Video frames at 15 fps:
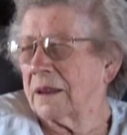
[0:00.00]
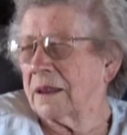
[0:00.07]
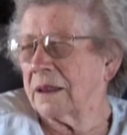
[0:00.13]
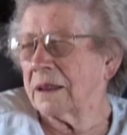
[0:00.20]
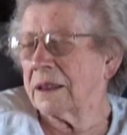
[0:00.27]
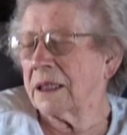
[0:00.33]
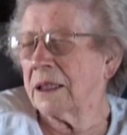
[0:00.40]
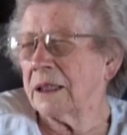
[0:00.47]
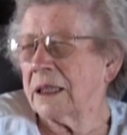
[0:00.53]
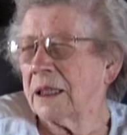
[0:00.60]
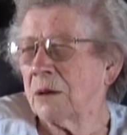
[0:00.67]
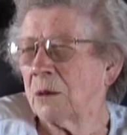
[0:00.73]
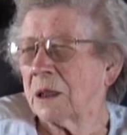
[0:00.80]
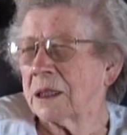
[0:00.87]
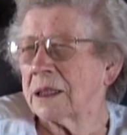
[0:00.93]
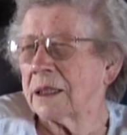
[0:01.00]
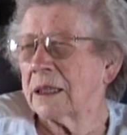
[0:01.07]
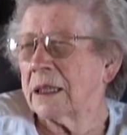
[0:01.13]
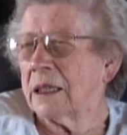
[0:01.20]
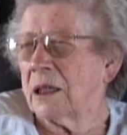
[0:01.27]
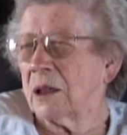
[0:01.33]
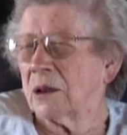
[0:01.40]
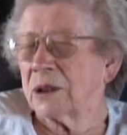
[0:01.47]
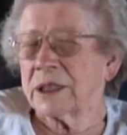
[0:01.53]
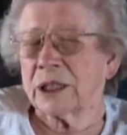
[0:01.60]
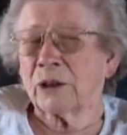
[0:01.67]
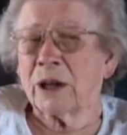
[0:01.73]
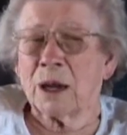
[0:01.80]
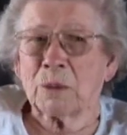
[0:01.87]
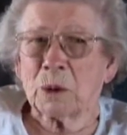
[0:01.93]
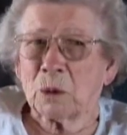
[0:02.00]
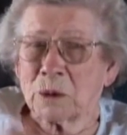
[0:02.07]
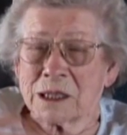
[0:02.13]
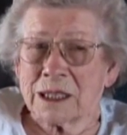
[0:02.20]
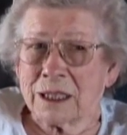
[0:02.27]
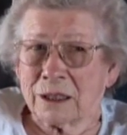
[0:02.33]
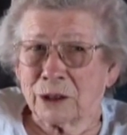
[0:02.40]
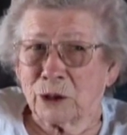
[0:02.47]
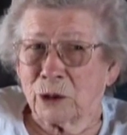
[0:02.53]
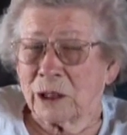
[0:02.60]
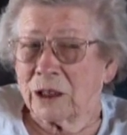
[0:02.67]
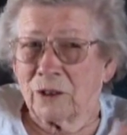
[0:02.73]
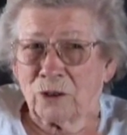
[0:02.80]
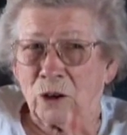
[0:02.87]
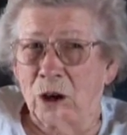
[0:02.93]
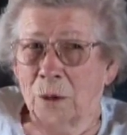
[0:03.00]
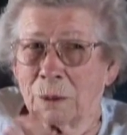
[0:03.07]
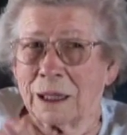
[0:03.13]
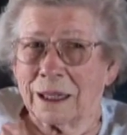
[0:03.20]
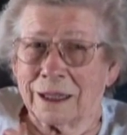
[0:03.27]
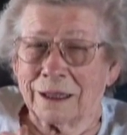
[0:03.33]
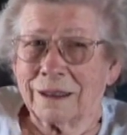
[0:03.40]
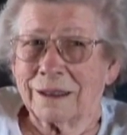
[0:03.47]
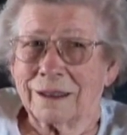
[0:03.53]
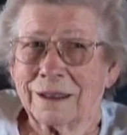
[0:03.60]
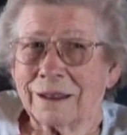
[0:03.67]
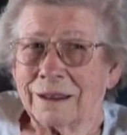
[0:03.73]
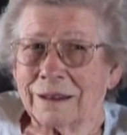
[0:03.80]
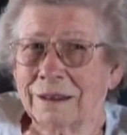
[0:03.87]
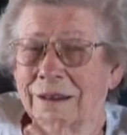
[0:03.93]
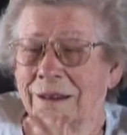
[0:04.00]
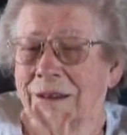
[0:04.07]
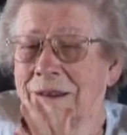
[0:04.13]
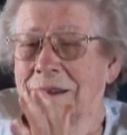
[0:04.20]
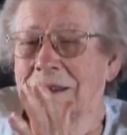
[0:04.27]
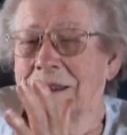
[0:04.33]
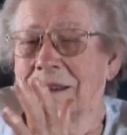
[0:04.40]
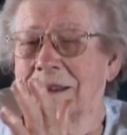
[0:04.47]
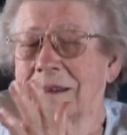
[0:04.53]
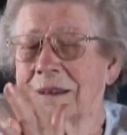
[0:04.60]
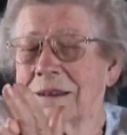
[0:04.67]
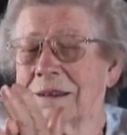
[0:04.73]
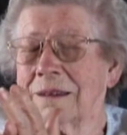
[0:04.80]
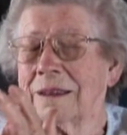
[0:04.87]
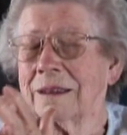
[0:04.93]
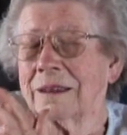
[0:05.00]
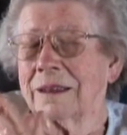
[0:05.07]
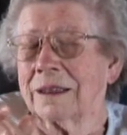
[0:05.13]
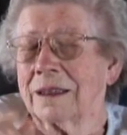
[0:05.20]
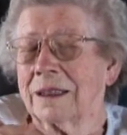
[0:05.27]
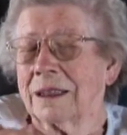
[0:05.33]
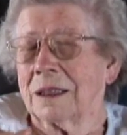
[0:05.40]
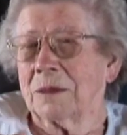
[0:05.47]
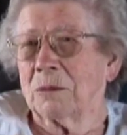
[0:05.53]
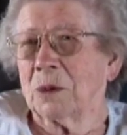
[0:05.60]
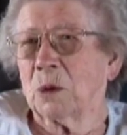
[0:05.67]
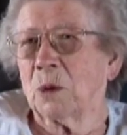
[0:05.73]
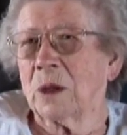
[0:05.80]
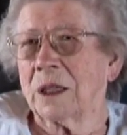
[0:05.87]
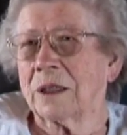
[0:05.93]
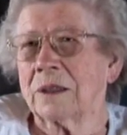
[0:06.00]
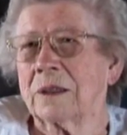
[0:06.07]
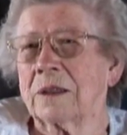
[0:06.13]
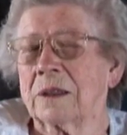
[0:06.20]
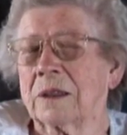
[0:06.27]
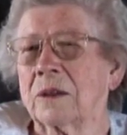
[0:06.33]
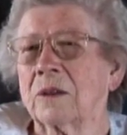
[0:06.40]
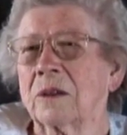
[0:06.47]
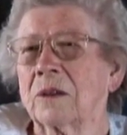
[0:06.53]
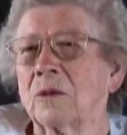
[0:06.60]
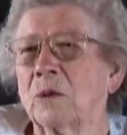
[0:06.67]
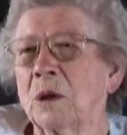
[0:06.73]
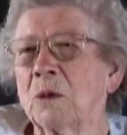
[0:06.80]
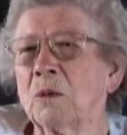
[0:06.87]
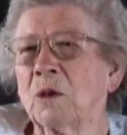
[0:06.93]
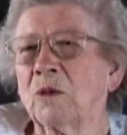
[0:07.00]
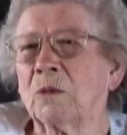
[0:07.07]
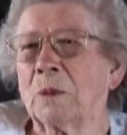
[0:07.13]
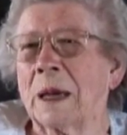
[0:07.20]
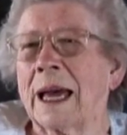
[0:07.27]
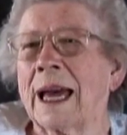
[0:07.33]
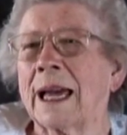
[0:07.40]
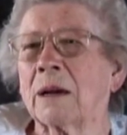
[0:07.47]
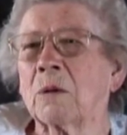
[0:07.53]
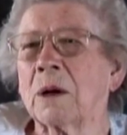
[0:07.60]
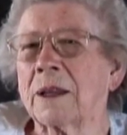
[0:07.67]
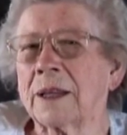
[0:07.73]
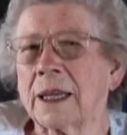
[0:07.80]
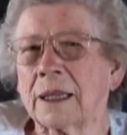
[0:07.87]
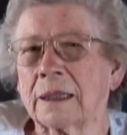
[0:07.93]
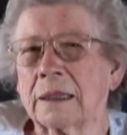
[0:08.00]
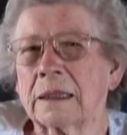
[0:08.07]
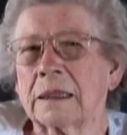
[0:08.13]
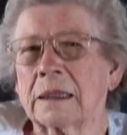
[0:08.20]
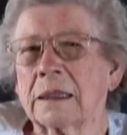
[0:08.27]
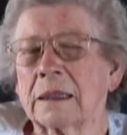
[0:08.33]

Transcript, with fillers: That he, he wasn't. Well, see, Grandpa was still doing the farming. And, uh, but when we moved back, why then